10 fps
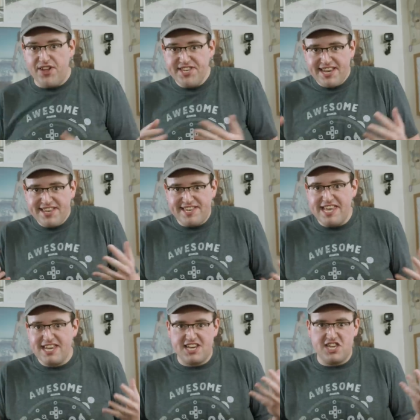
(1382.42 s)
That's like
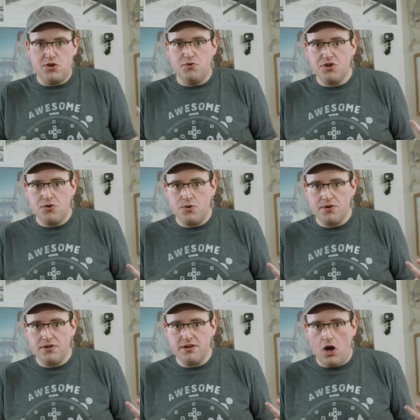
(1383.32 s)
seeing a
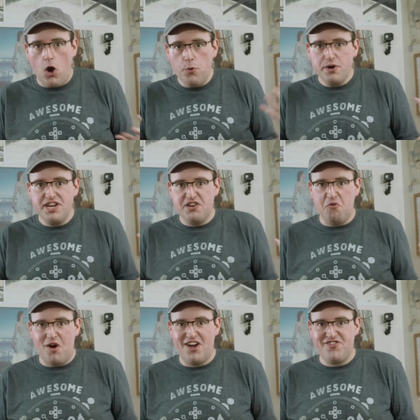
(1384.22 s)
unicorn only to
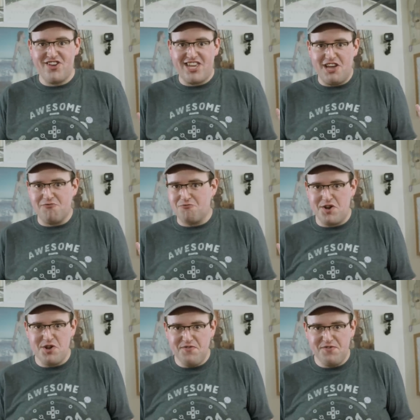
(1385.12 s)
watch it get
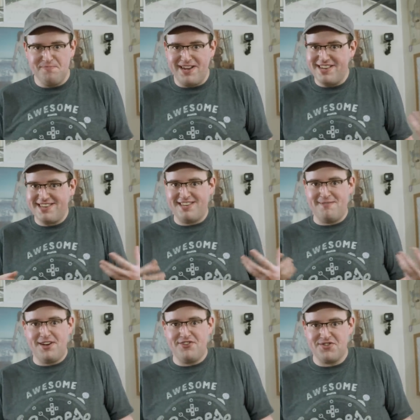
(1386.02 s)
run over by a
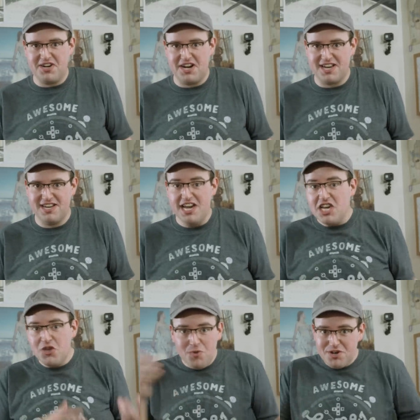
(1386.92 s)
semi truck.
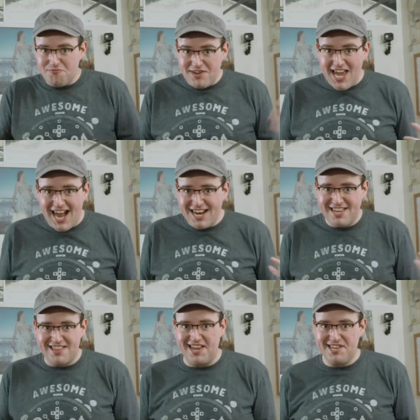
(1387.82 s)
You wouldn't react
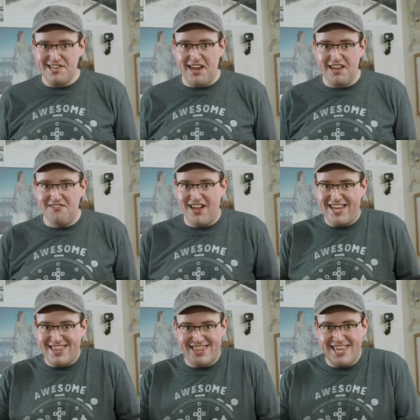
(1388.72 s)
to that sight like